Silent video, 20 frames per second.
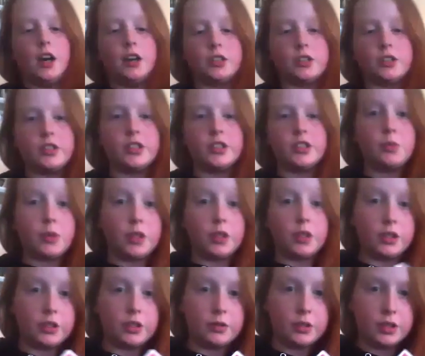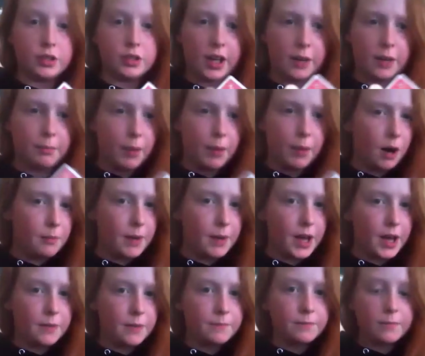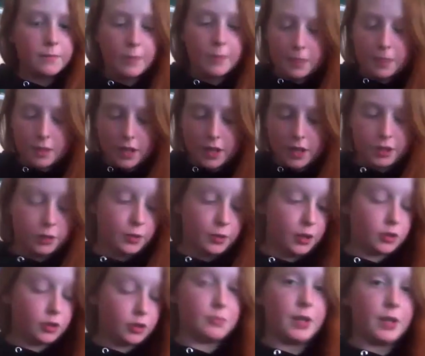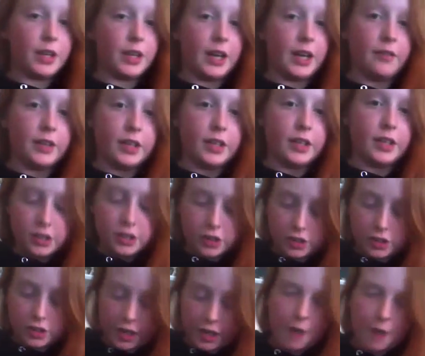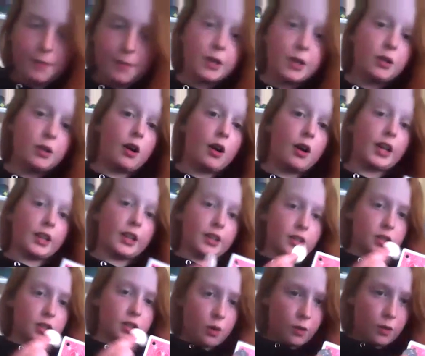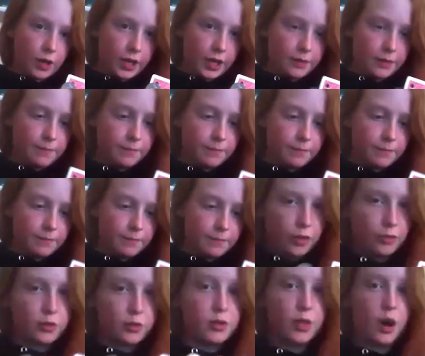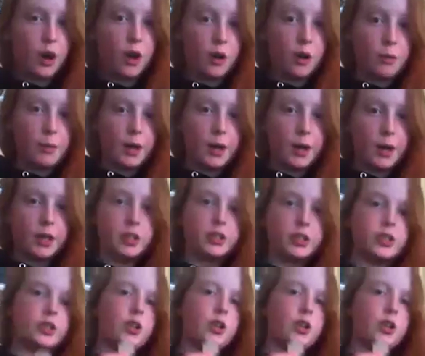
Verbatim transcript: so, this is what you can do is like a bar bet and you can win lots of money out of it. So, you say, I bet you can't get this coin through the hole punch